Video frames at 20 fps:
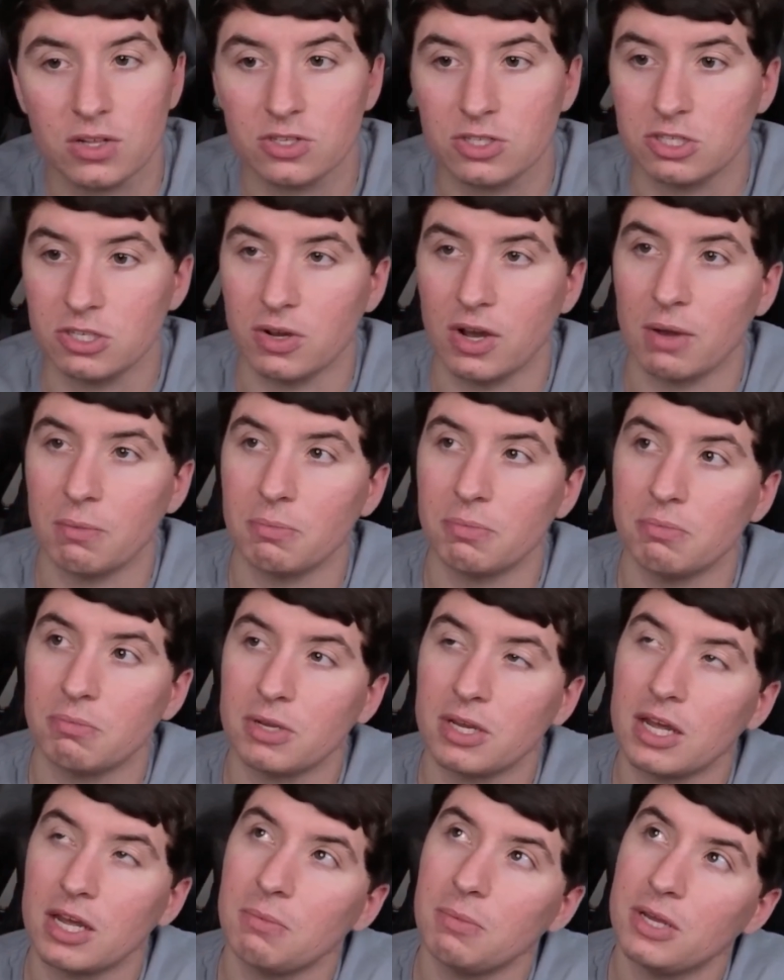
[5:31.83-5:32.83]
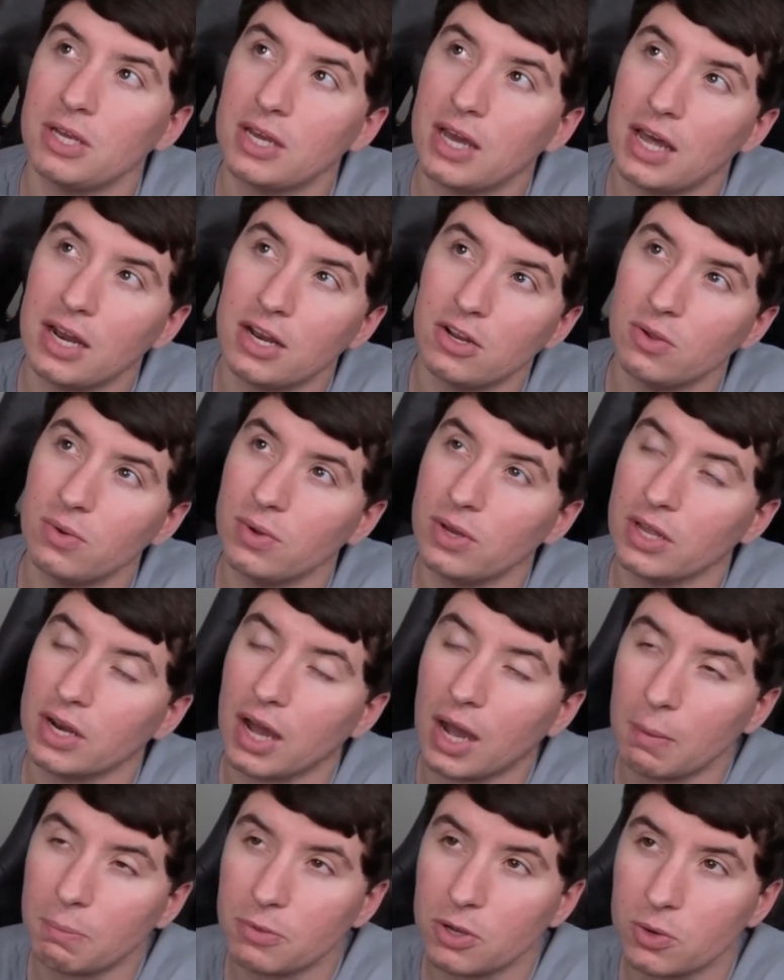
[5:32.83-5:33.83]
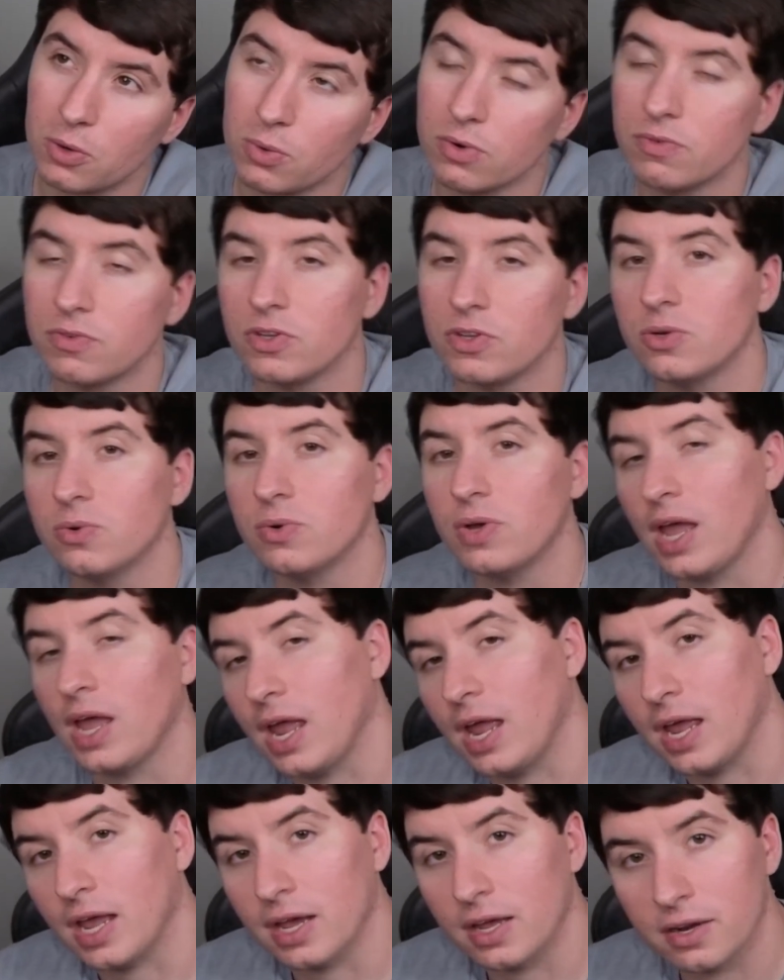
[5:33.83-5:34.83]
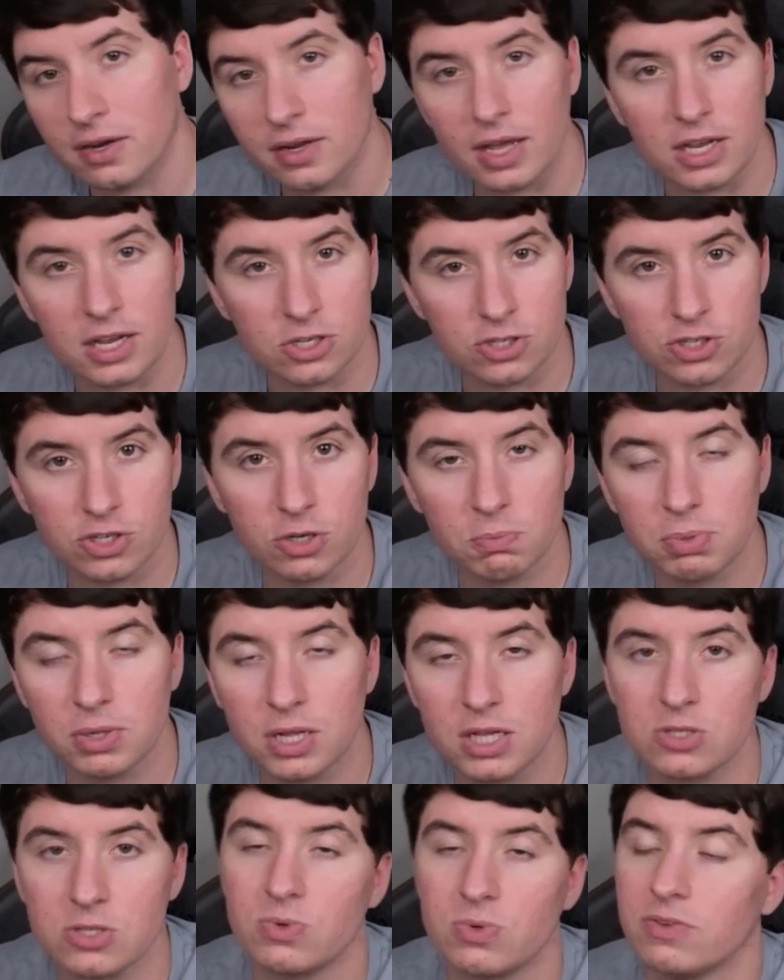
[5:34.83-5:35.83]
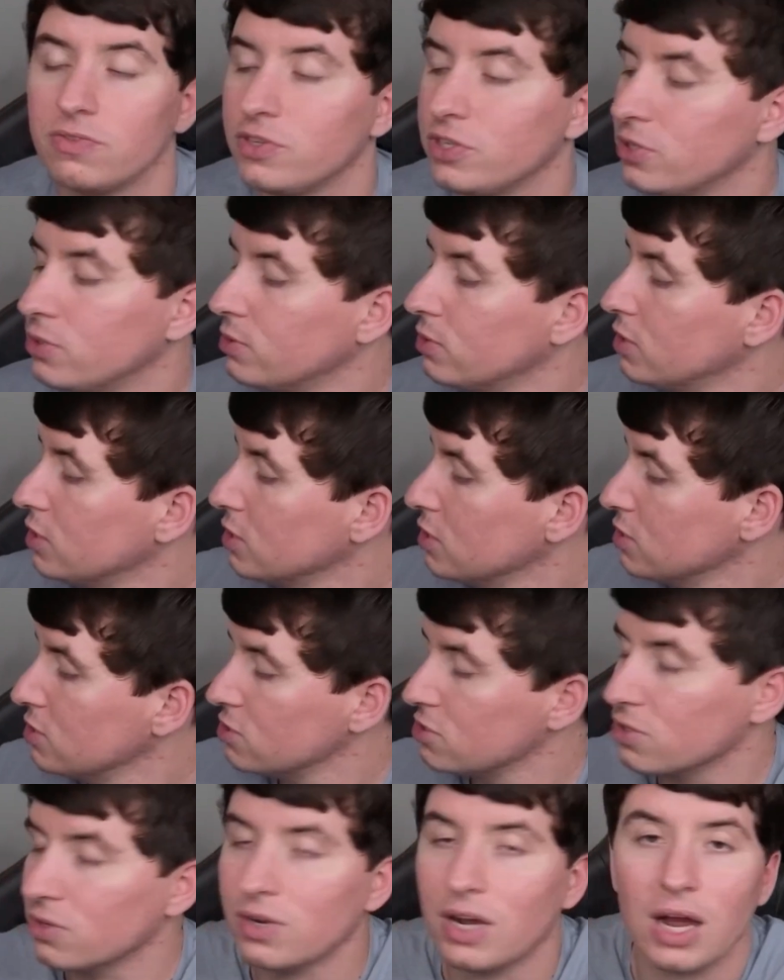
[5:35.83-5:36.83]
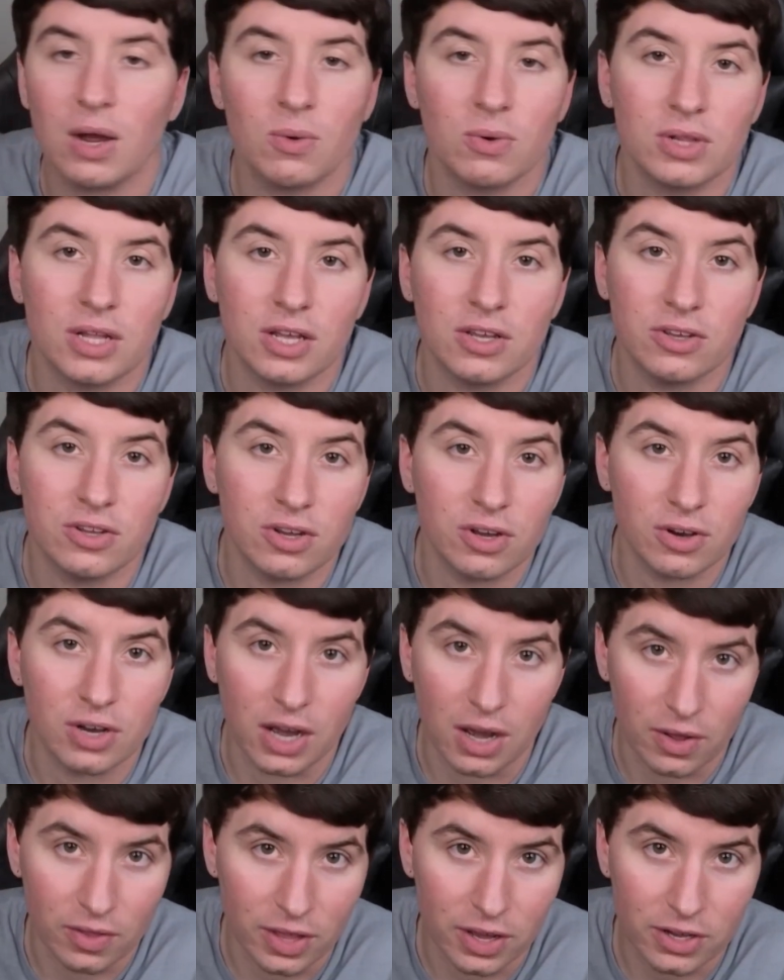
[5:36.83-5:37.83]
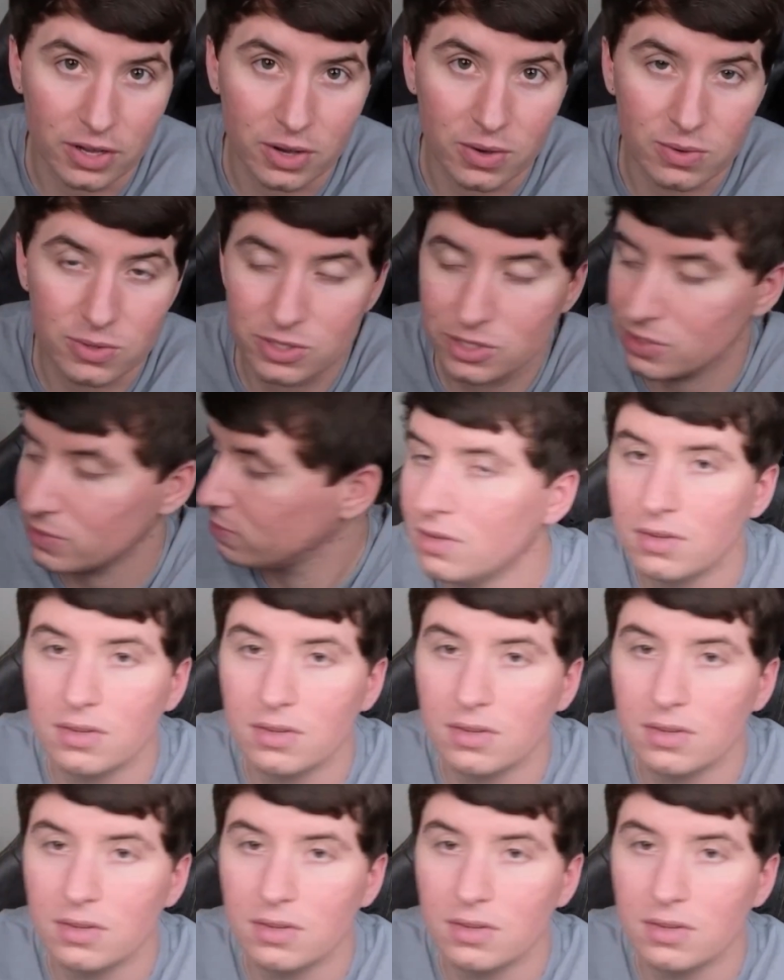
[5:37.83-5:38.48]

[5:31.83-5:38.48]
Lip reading: So I'm gonna be kind of doing an optic review and a Shield Plus review. So I will let you know how that goes.